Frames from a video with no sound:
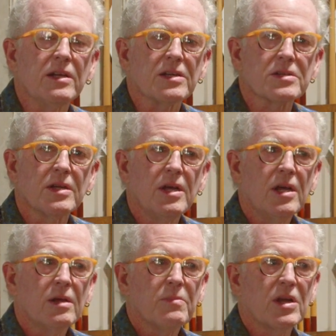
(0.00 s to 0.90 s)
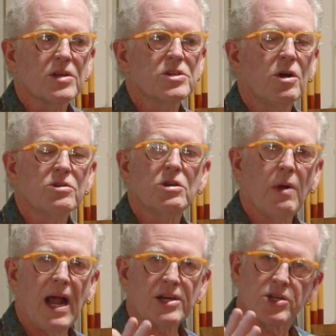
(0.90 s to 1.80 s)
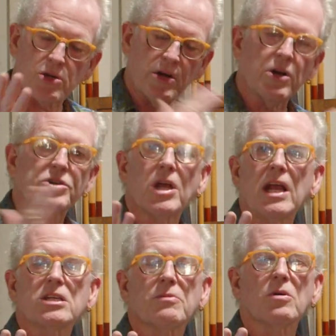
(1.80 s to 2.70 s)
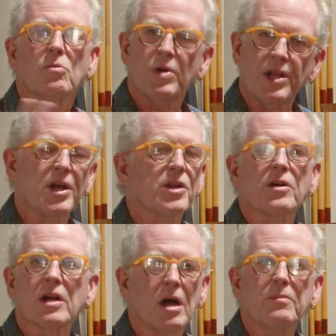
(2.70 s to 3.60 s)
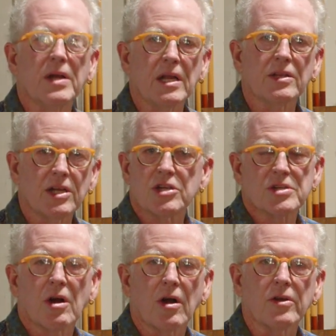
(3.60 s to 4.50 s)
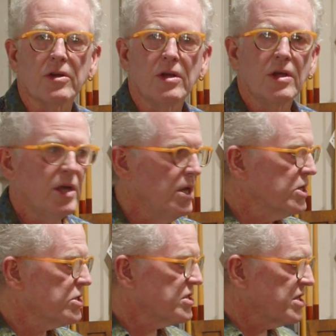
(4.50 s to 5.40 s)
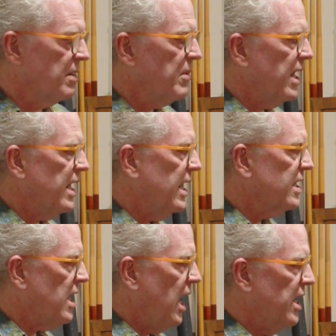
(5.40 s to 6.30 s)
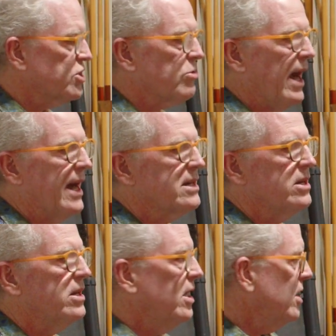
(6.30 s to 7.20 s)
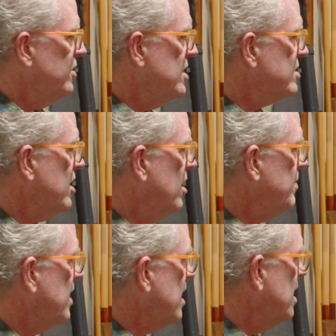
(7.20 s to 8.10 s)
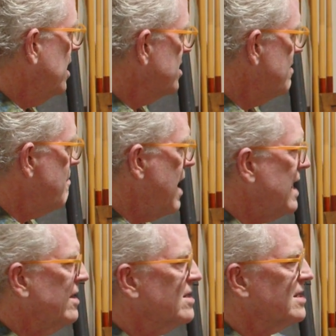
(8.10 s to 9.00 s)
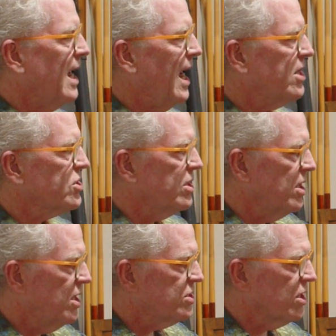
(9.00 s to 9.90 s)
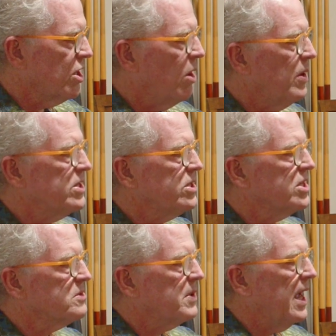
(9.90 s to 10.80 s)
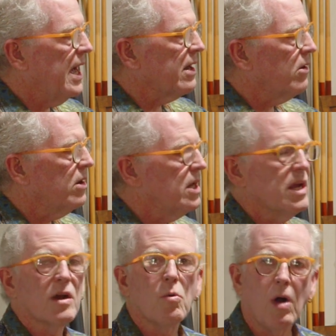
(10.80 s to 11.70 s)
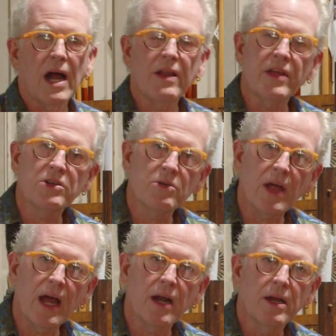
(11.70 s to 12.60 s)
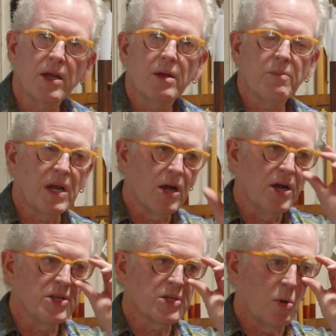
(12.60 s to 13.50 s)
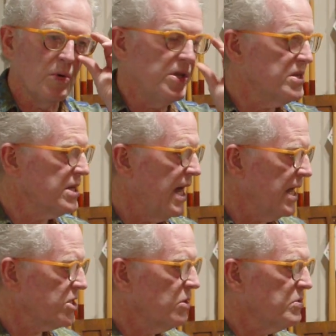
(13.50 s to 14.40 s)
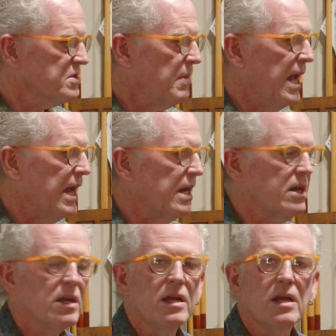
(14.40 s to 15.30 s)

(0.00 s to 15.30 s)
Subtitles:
this because no two actions are interchangeable with another company. They just aren't. So somebody had contracted this company to make this action to go into this piano. And why did they do that? Because when this action was made,